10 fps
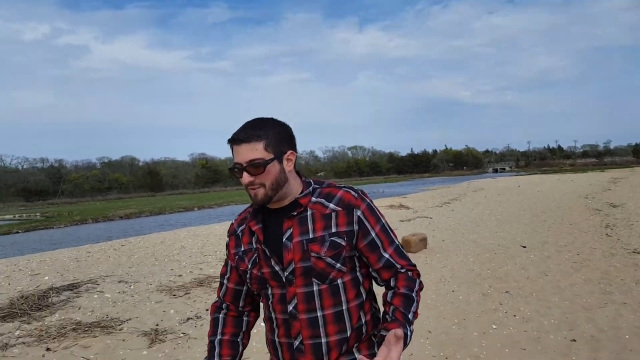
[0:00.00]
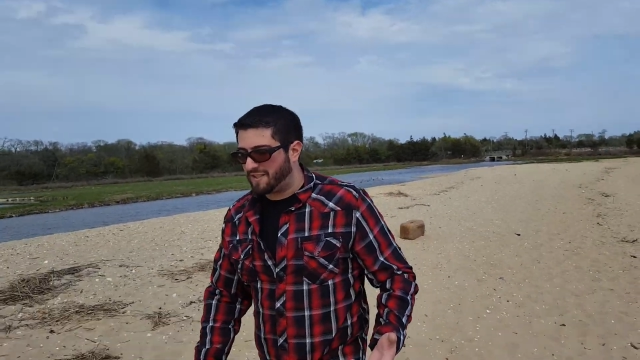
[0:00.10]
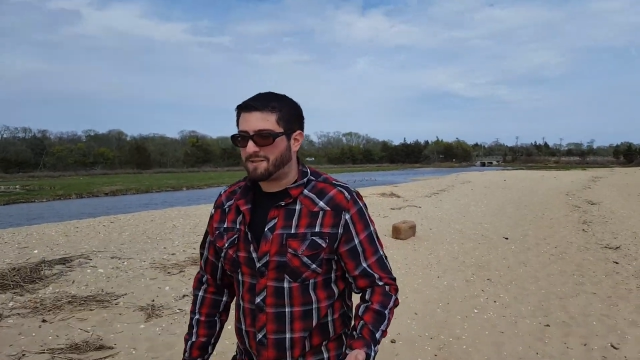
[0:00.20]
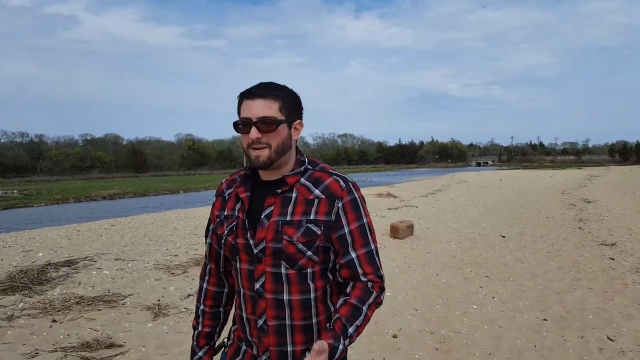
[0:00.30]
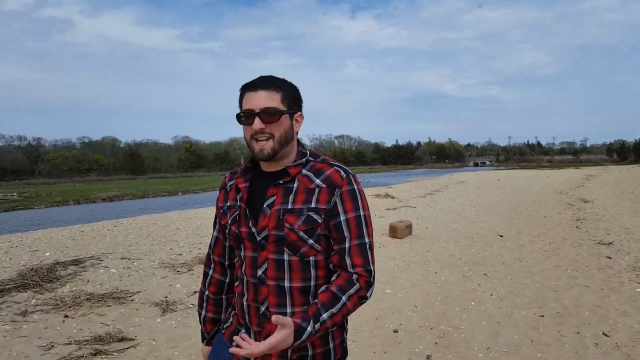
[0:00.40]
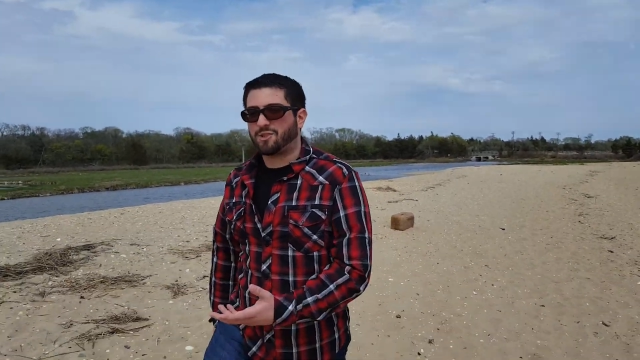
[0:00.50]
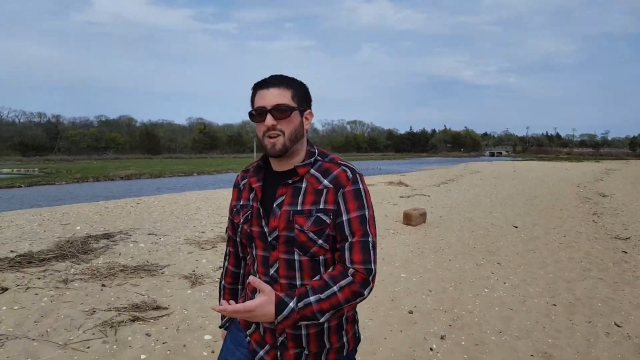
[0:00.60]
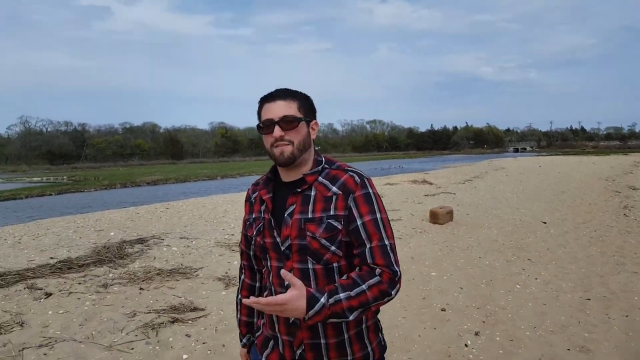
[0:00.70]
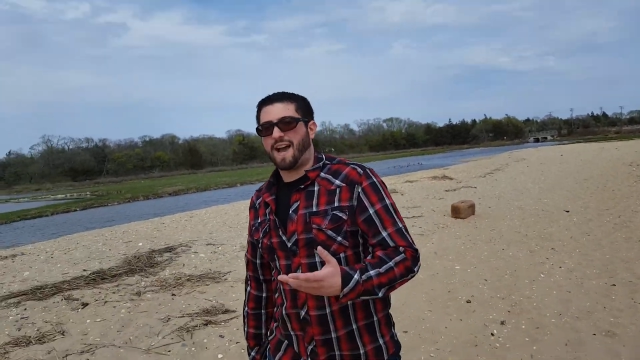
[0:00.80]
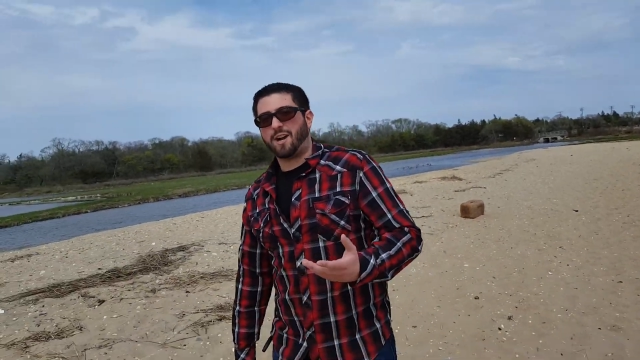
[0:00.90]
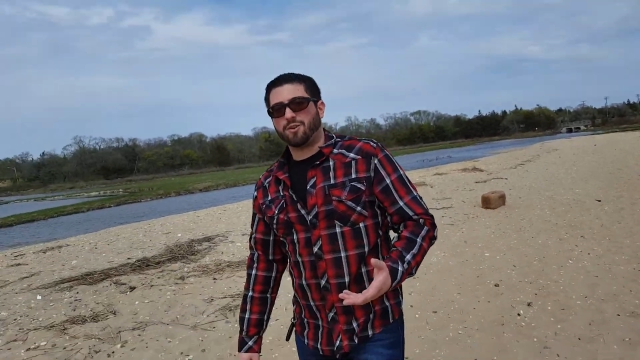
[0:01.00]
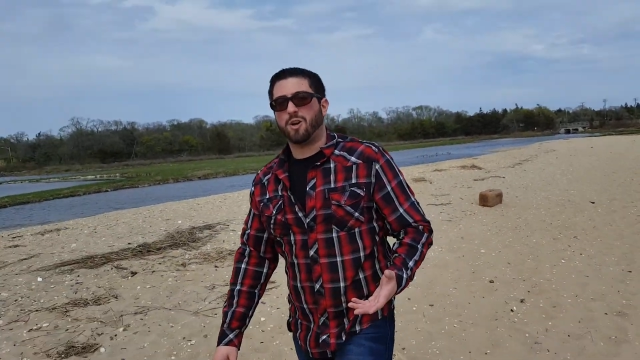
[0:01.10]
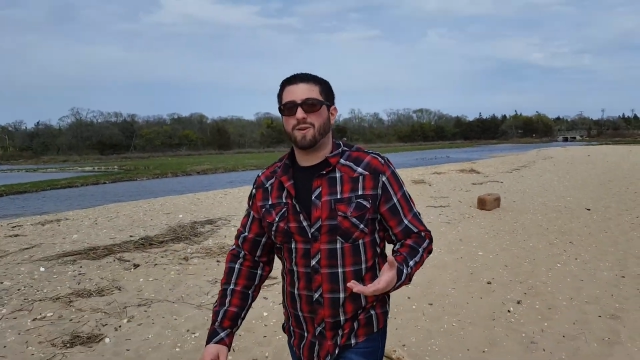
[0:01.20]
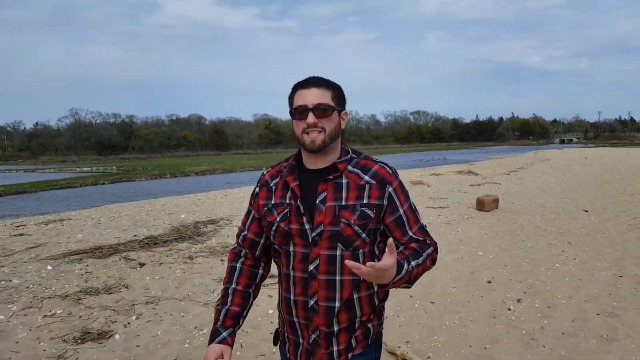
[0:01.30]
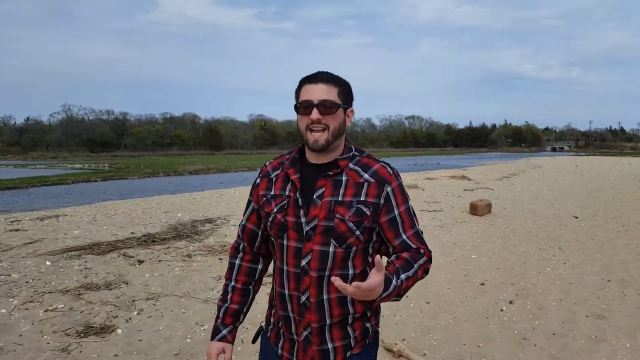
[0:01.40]
of this mass grave, I don't
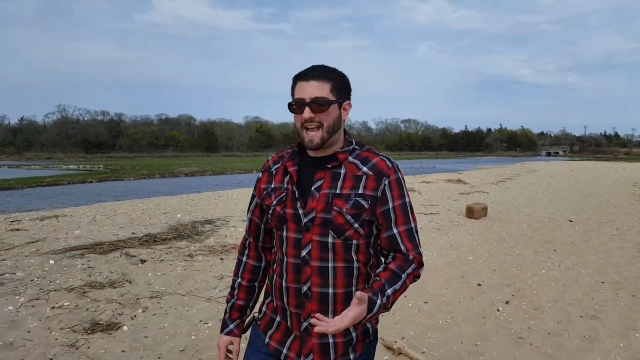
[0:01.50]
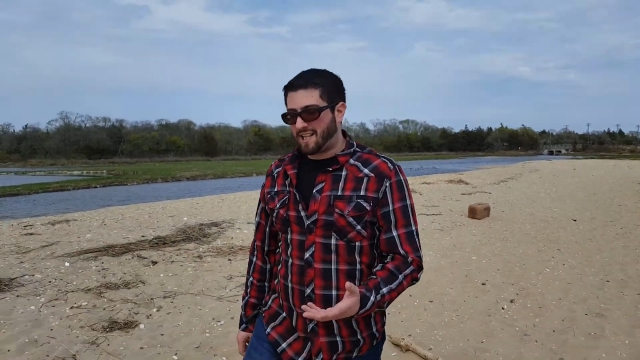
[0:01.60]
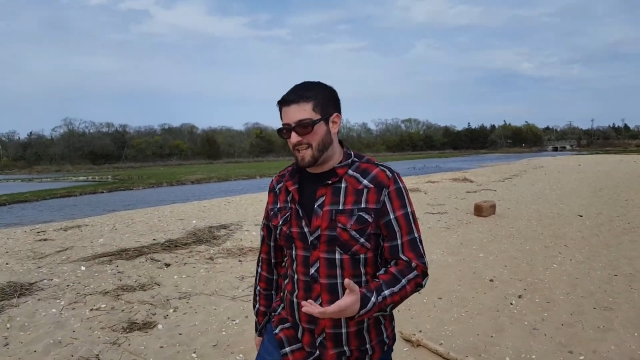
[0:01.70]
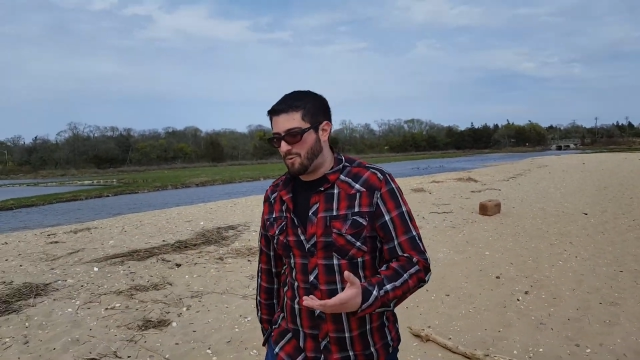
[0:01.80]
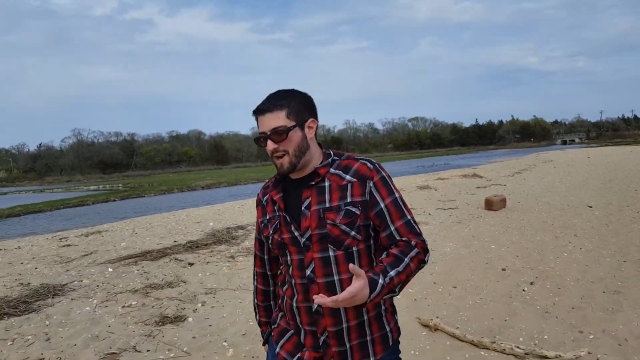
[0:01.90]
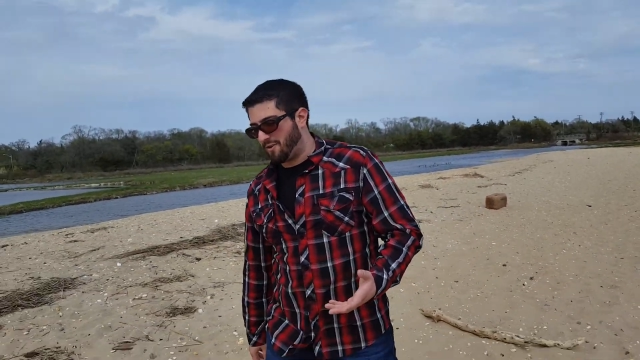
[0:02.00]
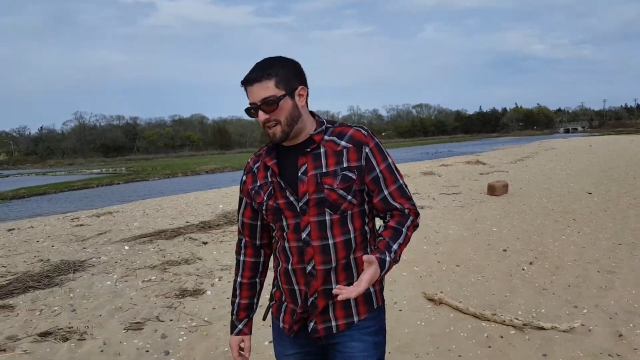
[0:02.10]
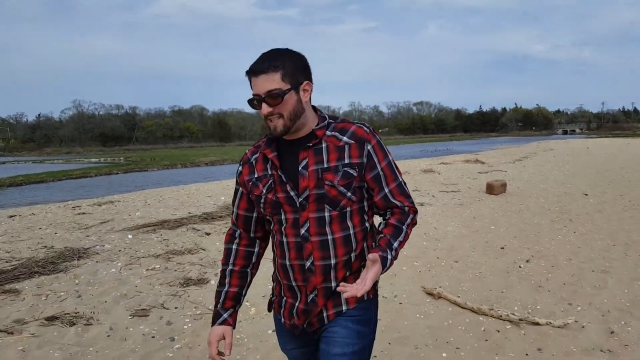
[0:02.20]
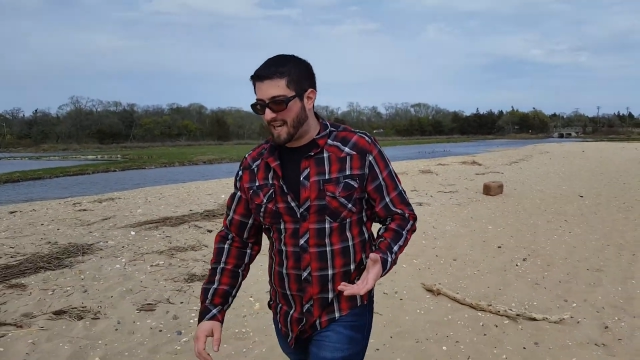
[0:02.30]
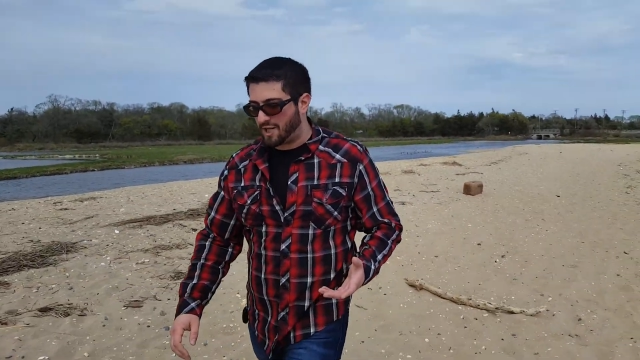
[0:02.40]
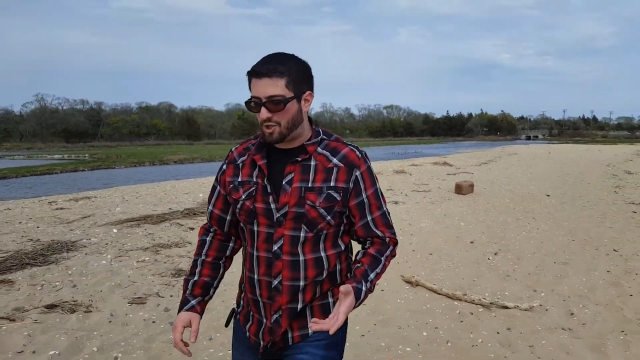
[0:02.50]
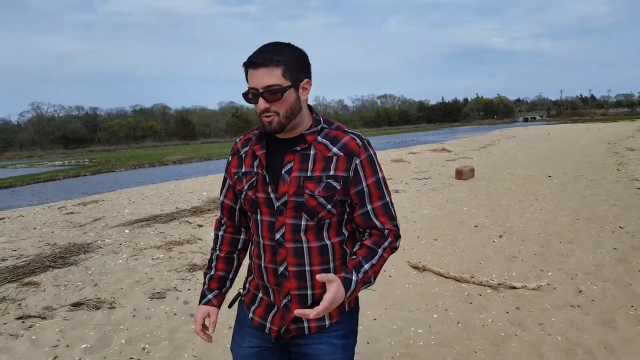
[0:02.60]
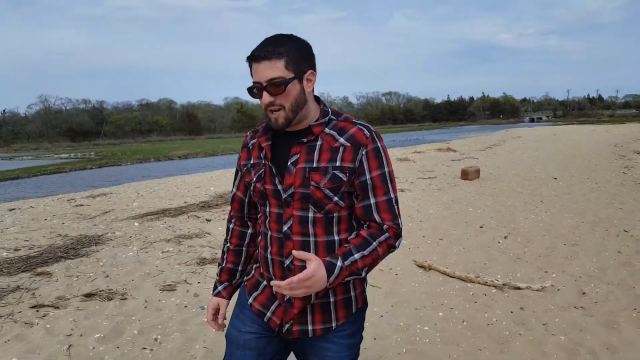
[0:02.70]
know exactly where it is. I do